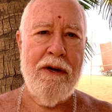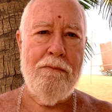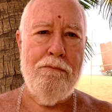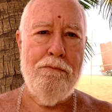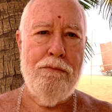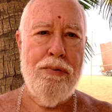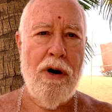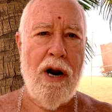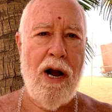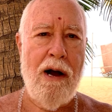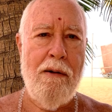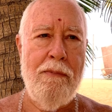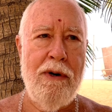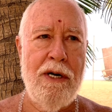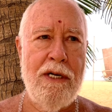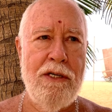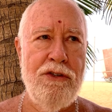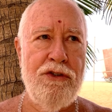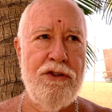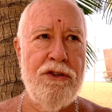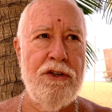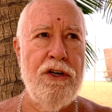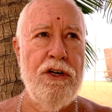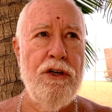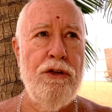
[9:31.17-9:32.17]

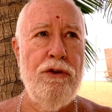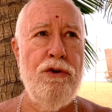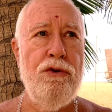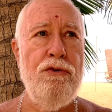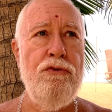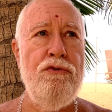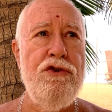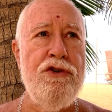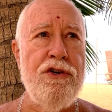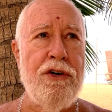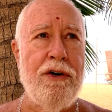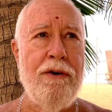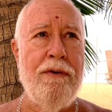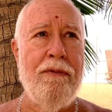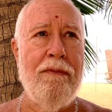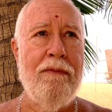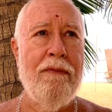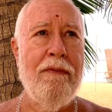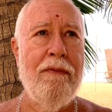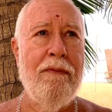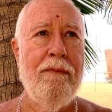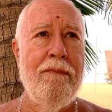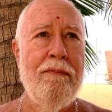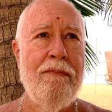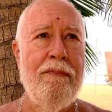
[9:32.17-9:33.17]
Brahman's illusion
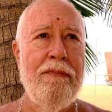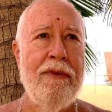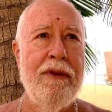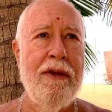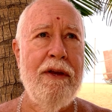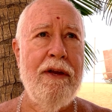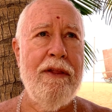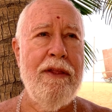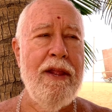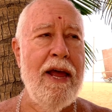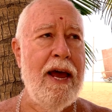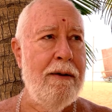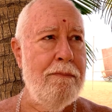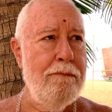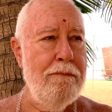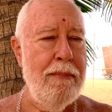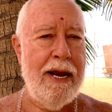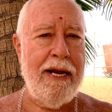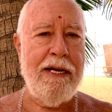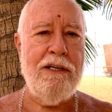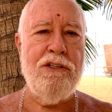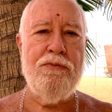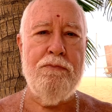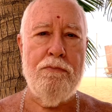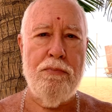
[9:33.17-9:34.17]
that
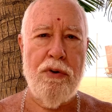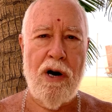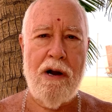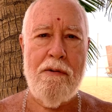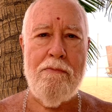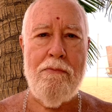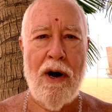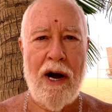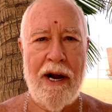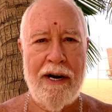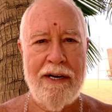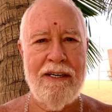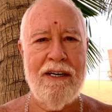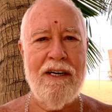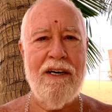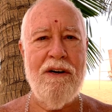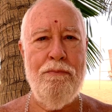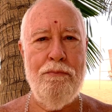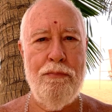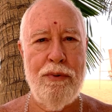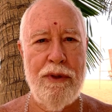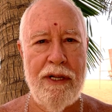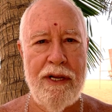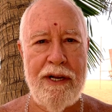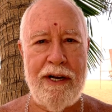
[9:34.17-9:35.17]
makes Brahman
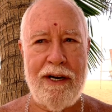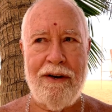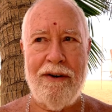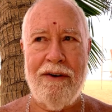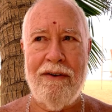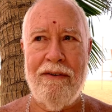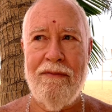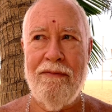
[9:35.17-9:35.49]
complete.